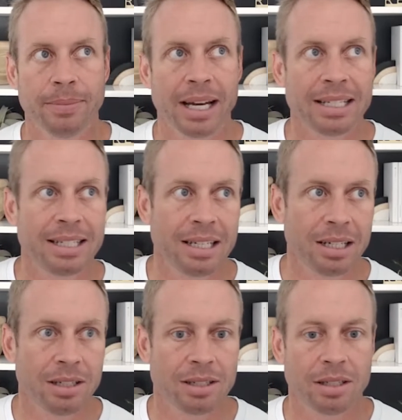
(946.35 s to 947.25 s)

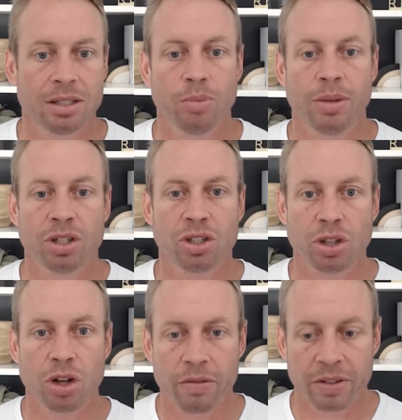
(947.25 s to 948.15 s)
ideas and so much
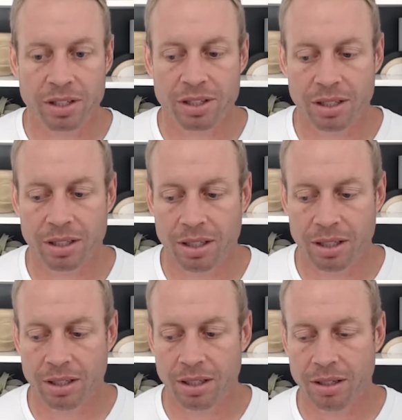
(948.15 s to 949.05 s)
service,
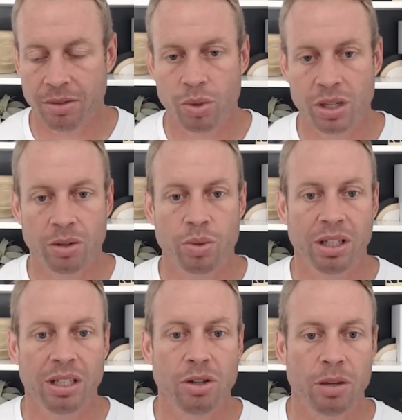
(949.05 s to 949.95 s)
and
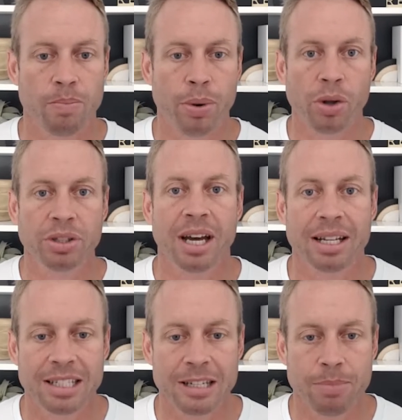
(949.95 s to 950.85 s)
you could bolt
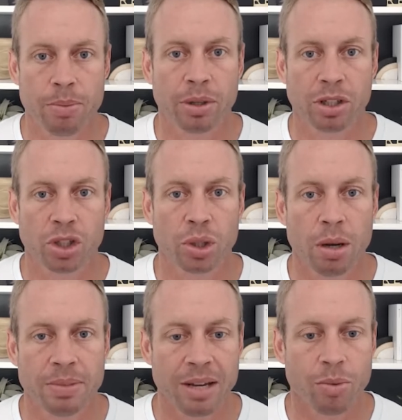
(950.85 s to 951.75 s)
on a team. People could show
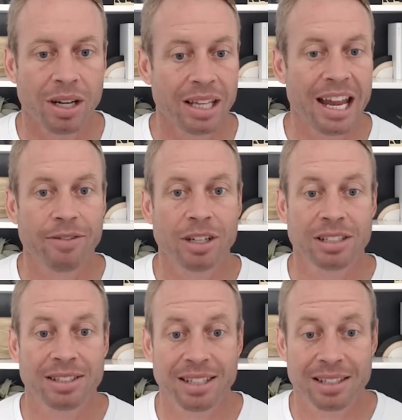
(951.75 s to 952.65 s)
up day one and they have an
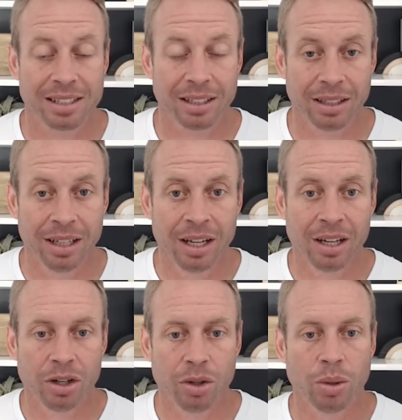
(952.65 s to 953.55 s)
assistant
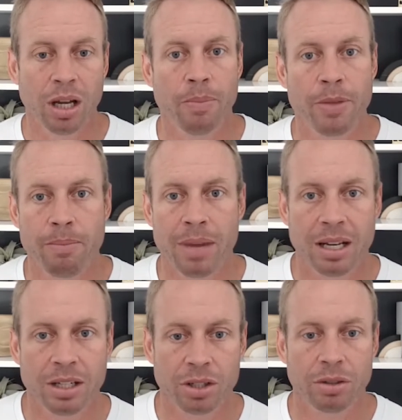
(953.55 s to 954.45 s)
who will help them
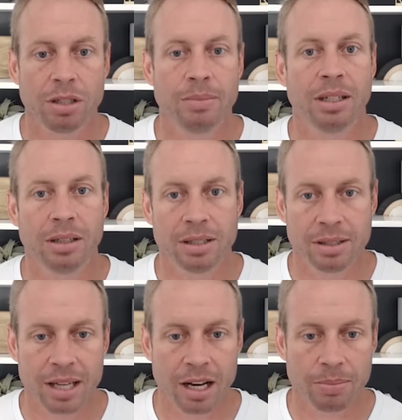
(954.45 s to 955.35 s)
manage their email and
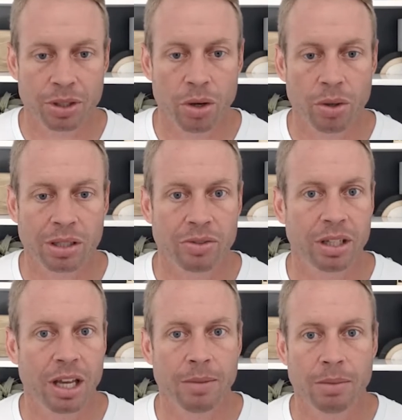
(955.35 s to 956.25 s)
set up showings
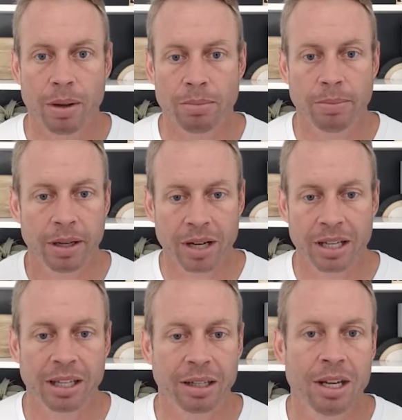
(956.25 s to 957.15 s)
for them and blah, blah, blah,
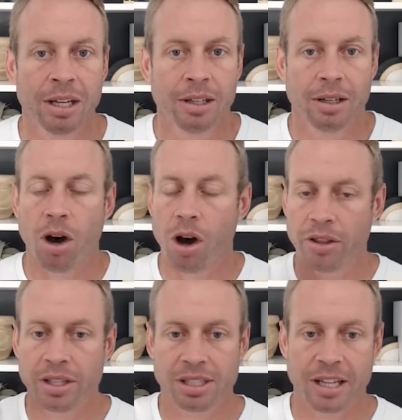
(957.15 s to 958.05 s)
right? Like
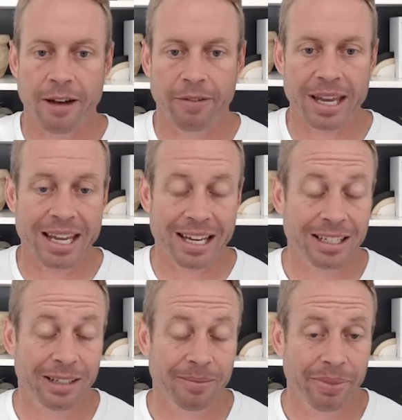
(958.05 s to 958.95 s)
all this stuff.
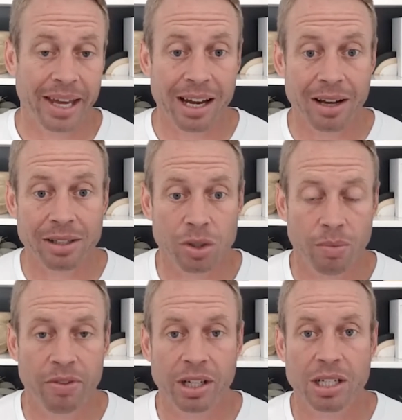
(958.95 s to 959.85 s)
And I also
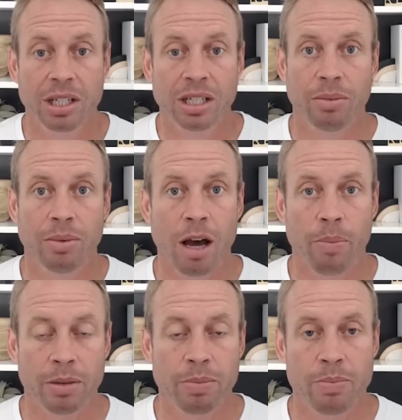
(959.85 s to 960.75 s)
am very good at
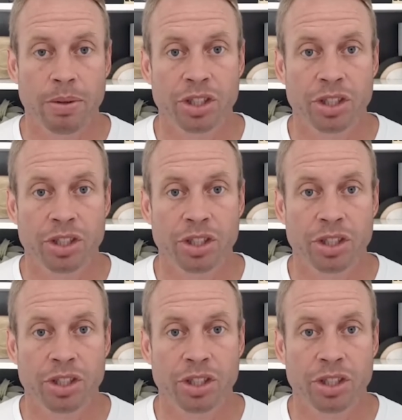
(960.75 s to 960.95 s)
helping people